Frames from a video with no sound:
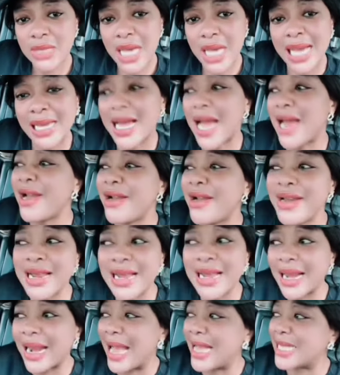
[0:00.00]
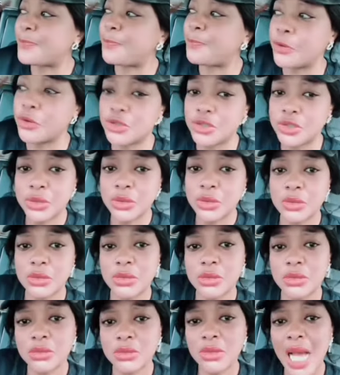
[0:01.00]
carry ring light, put.
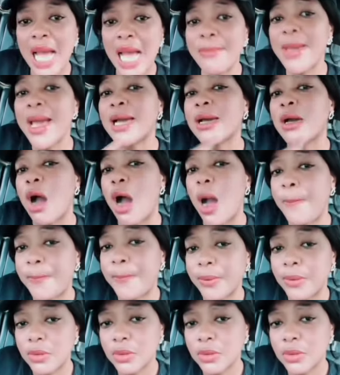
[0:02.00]
I make up.